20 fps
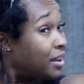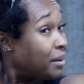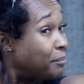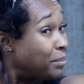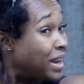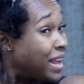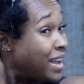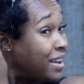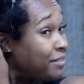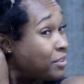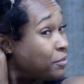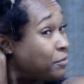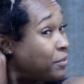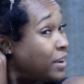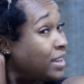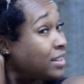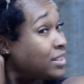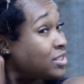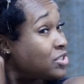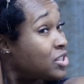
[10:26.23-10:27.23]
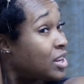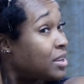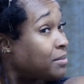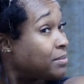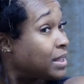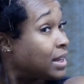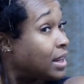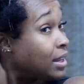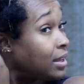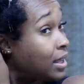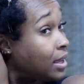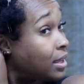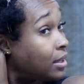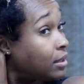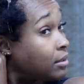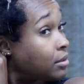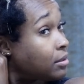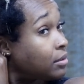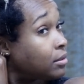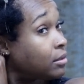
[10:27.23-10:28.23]
But I have to find a shape that I
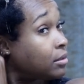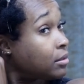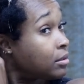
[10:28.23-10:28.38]
like.